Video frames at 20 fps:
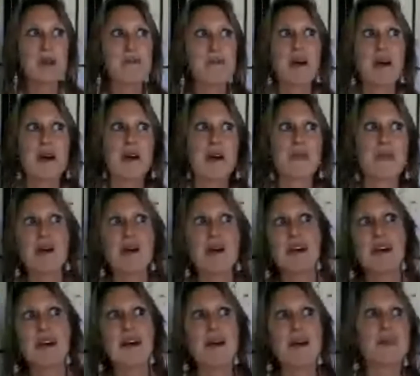You talk
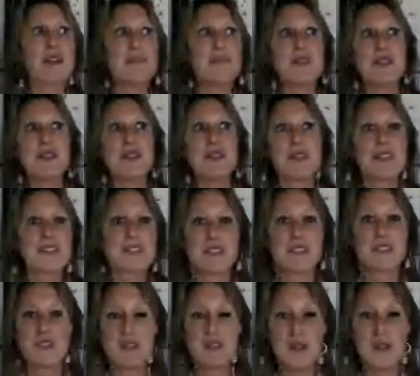about, well, I'm going to be
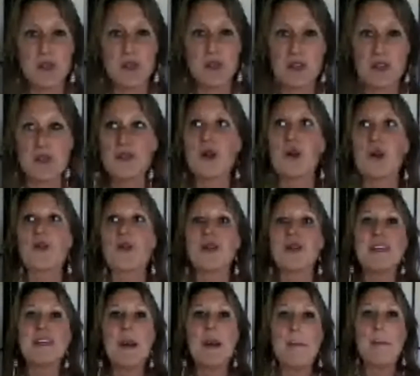doing this in the future, but you
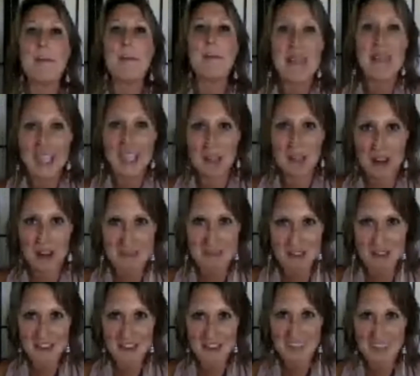don't really make
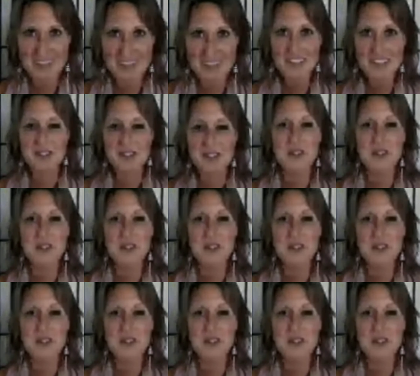an offer.